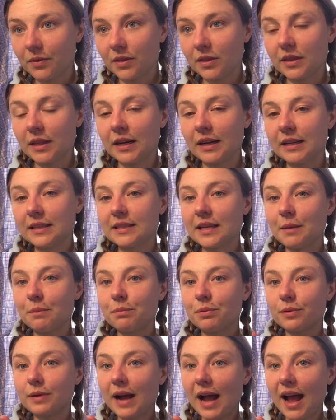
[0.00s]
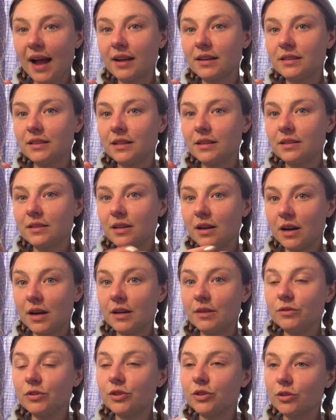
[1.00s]
there is a practice
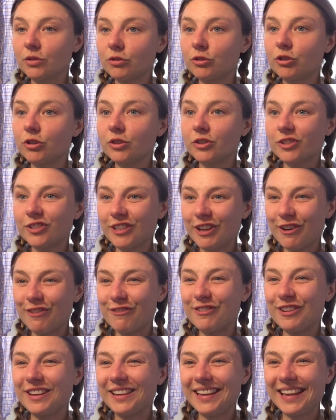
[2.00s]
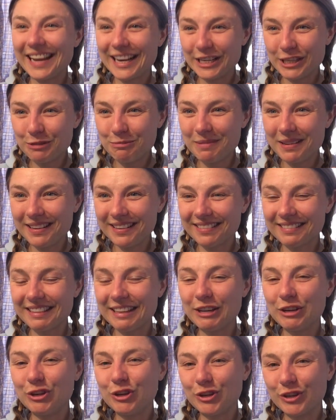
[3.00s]
of social self-engagement
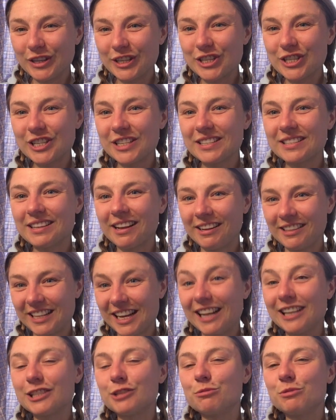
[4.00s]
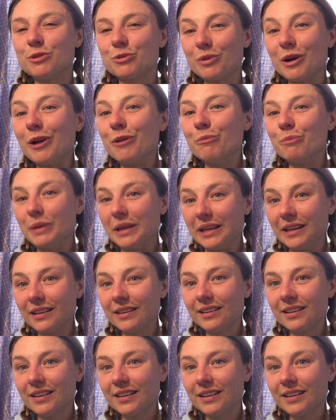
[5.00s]
that nourishes attachment well-being.